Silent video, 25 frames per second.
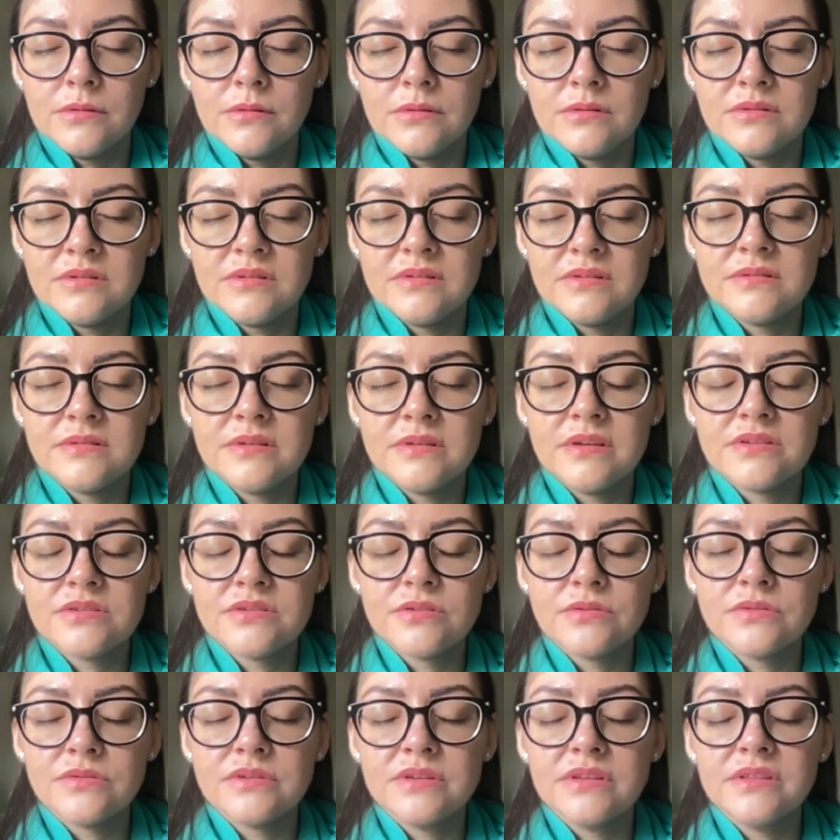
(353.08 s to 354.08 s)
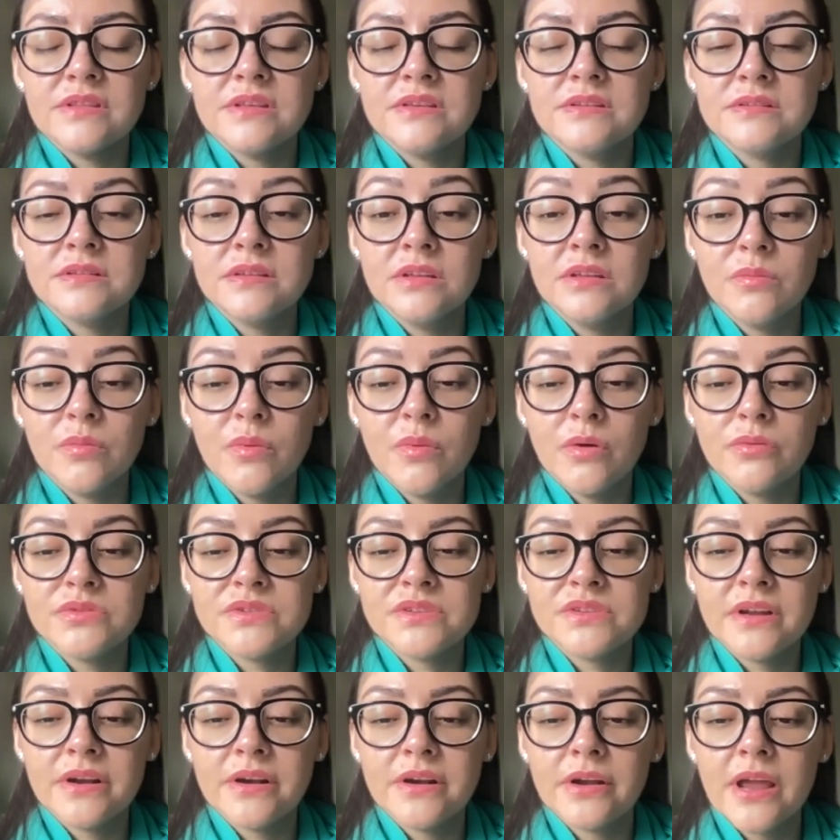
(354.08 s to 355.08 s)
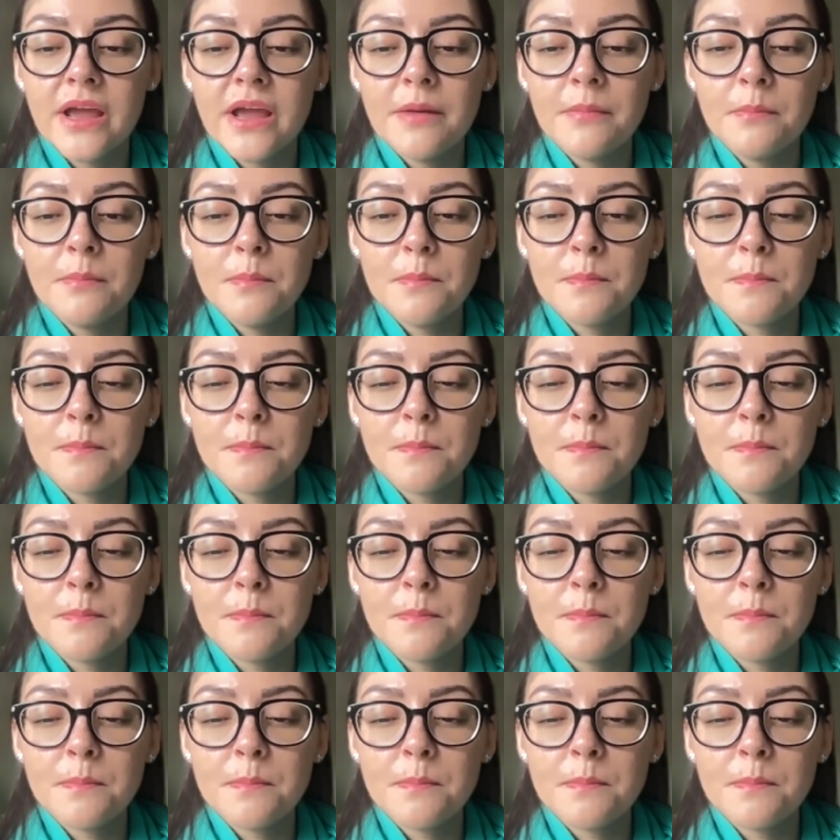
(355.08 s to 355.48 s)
Sensations in the sit bones area.